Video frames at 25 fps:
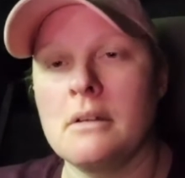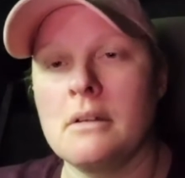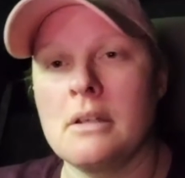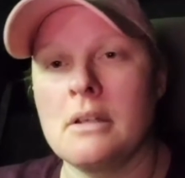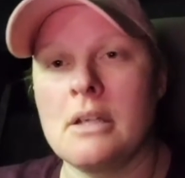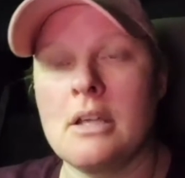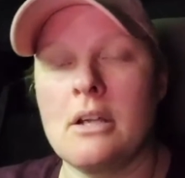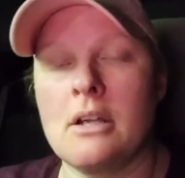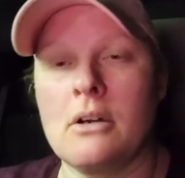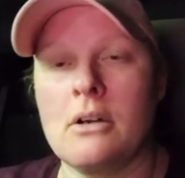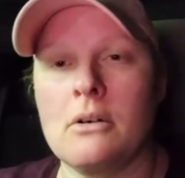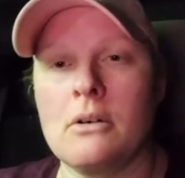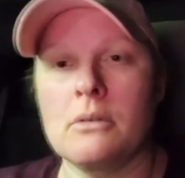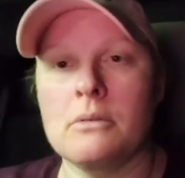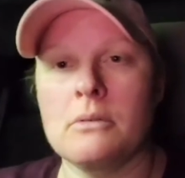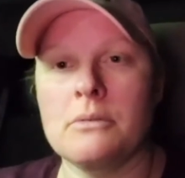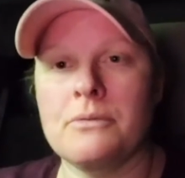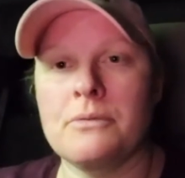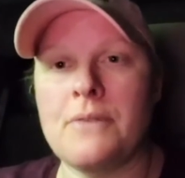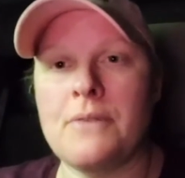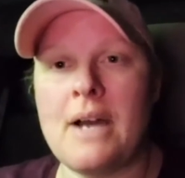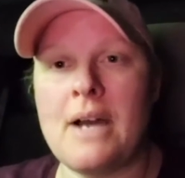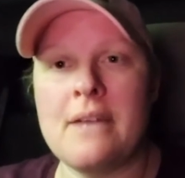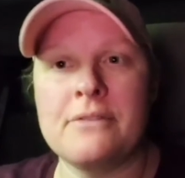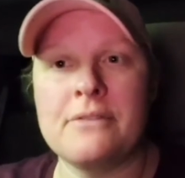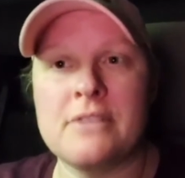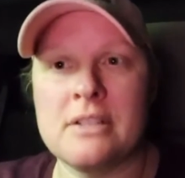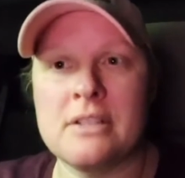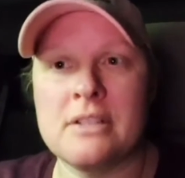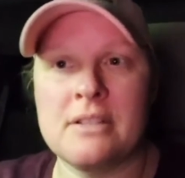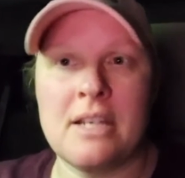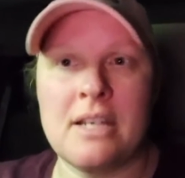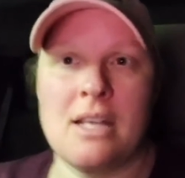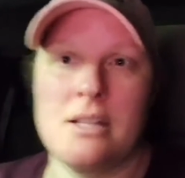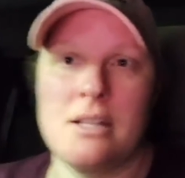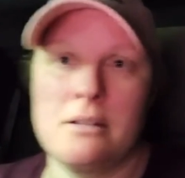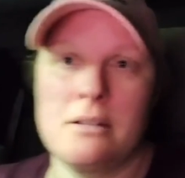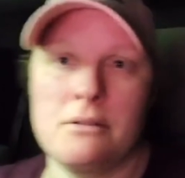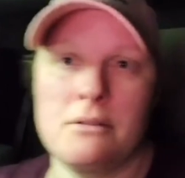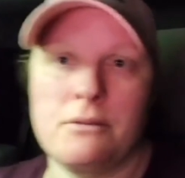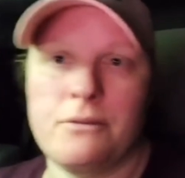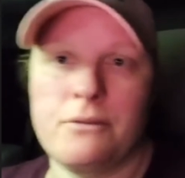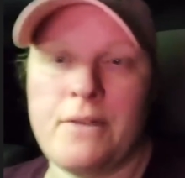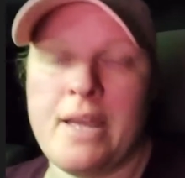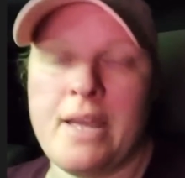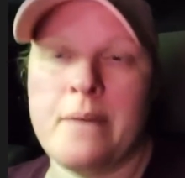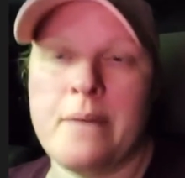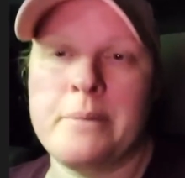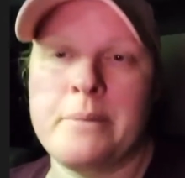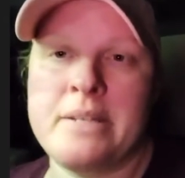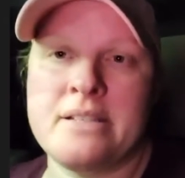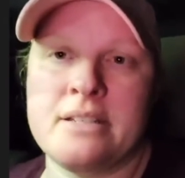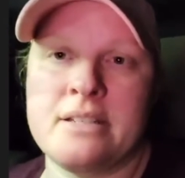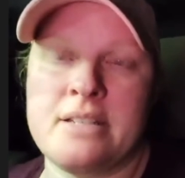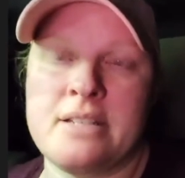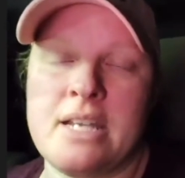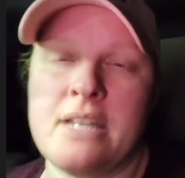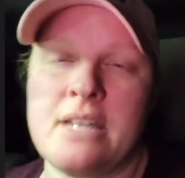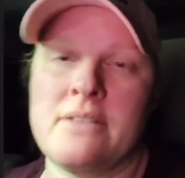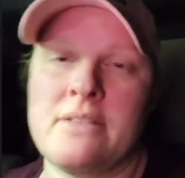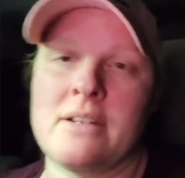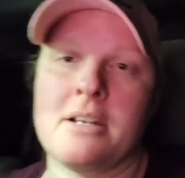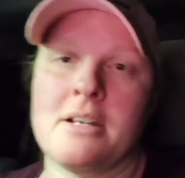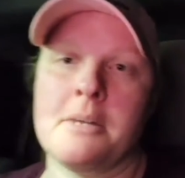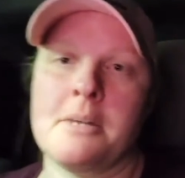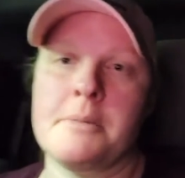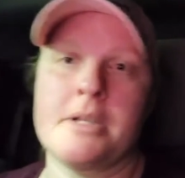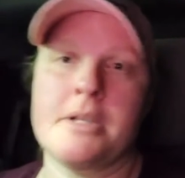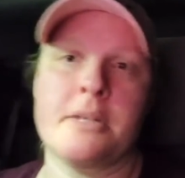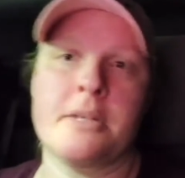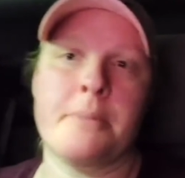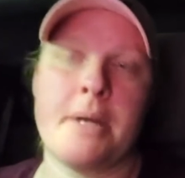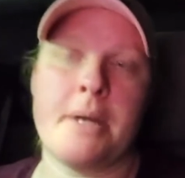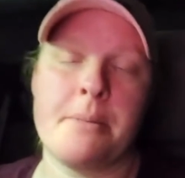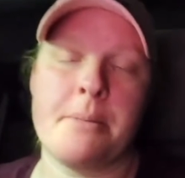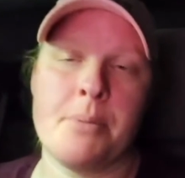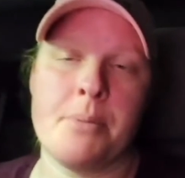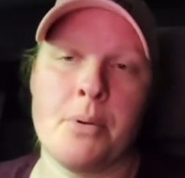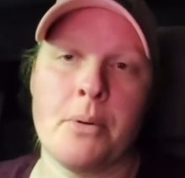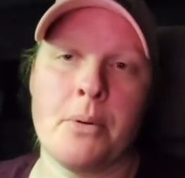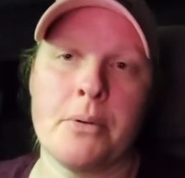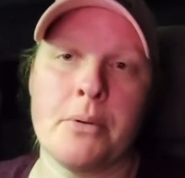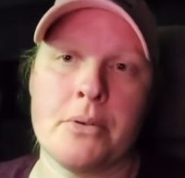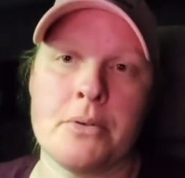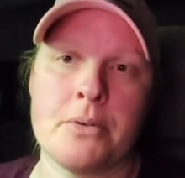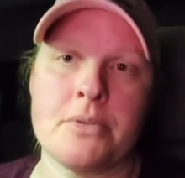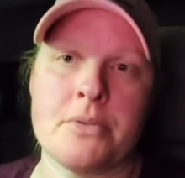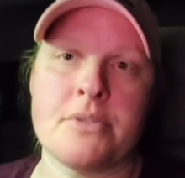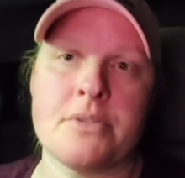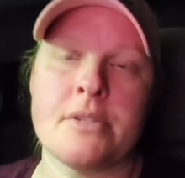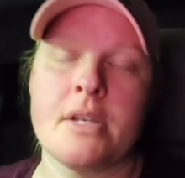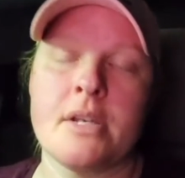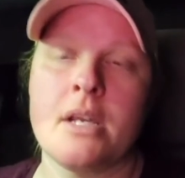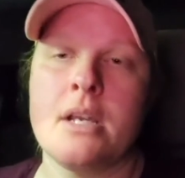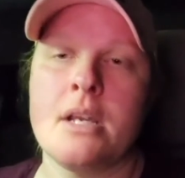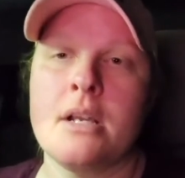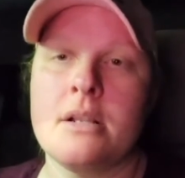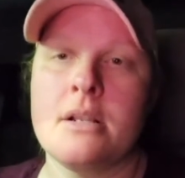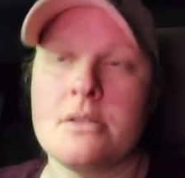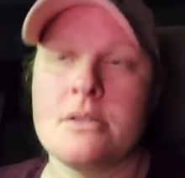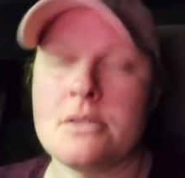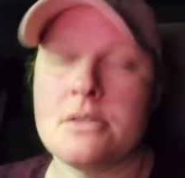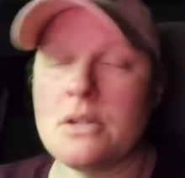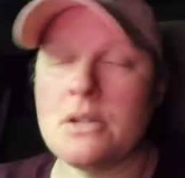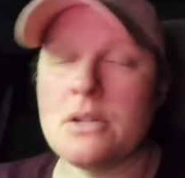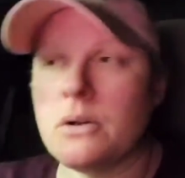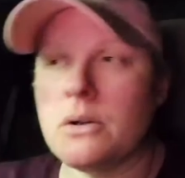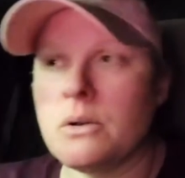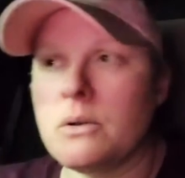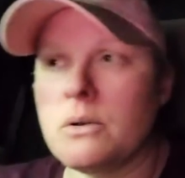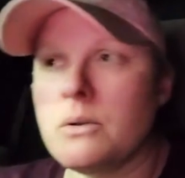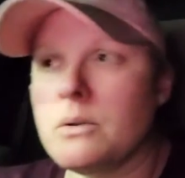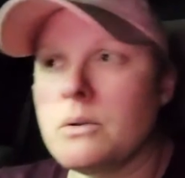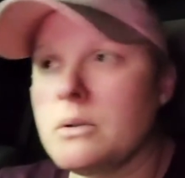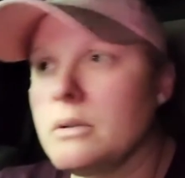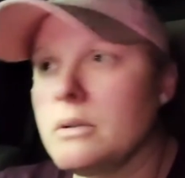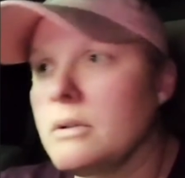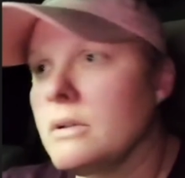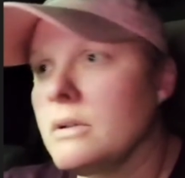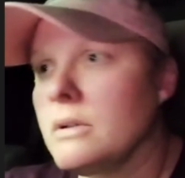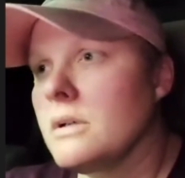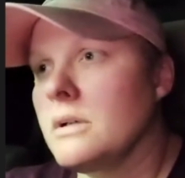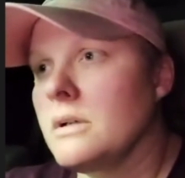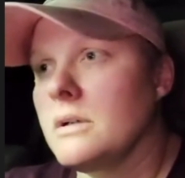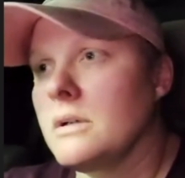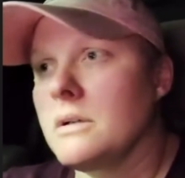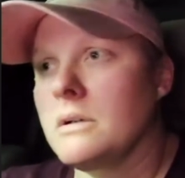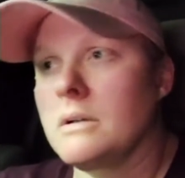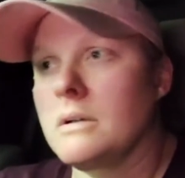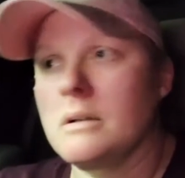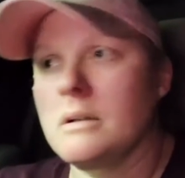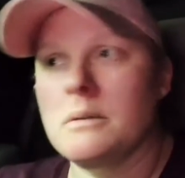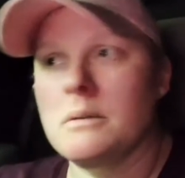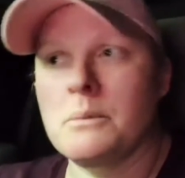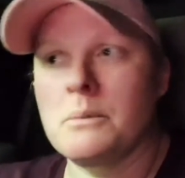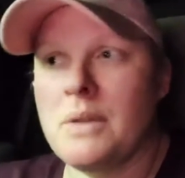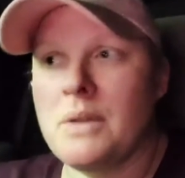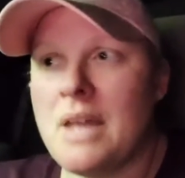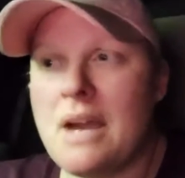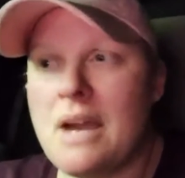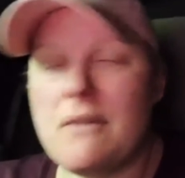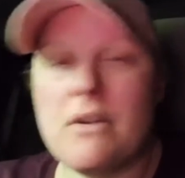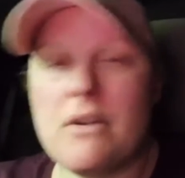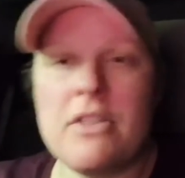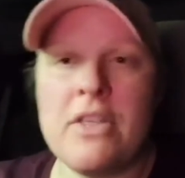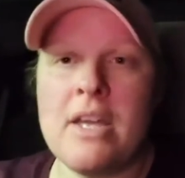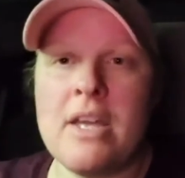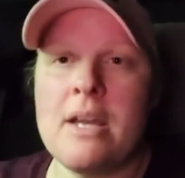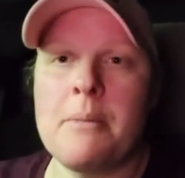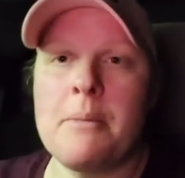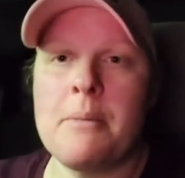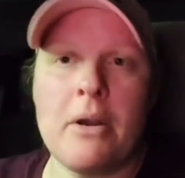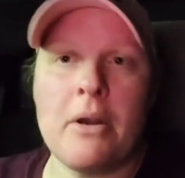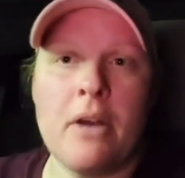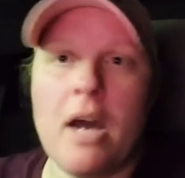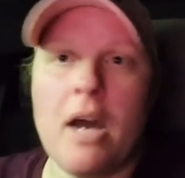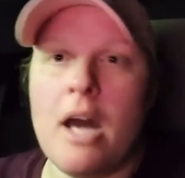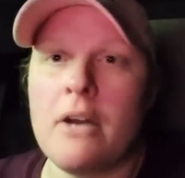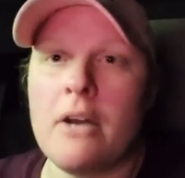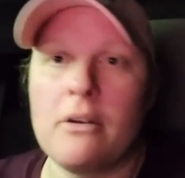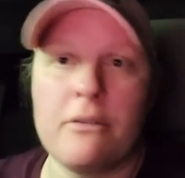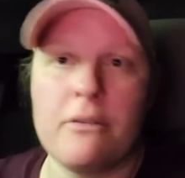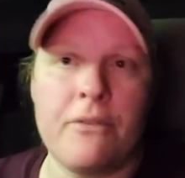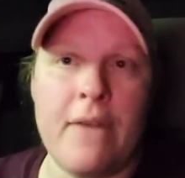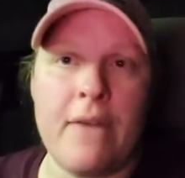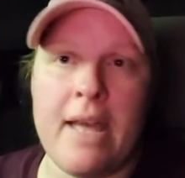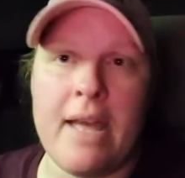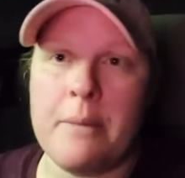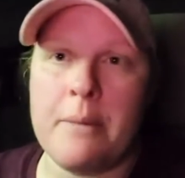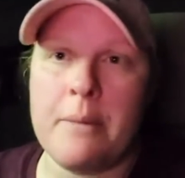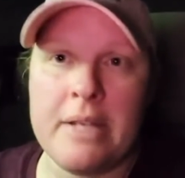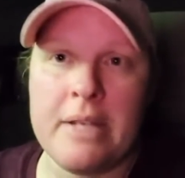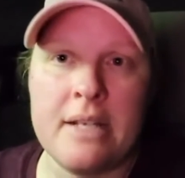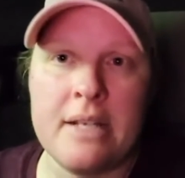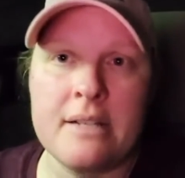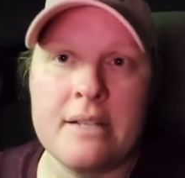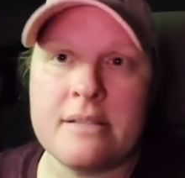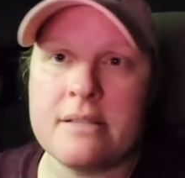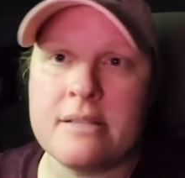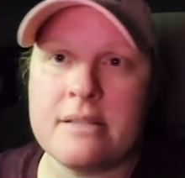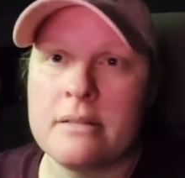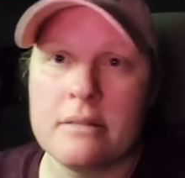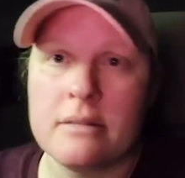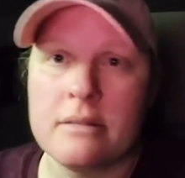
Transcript: you know, five to 10 families a day that come in to buy produce. So with everything, about 100 families,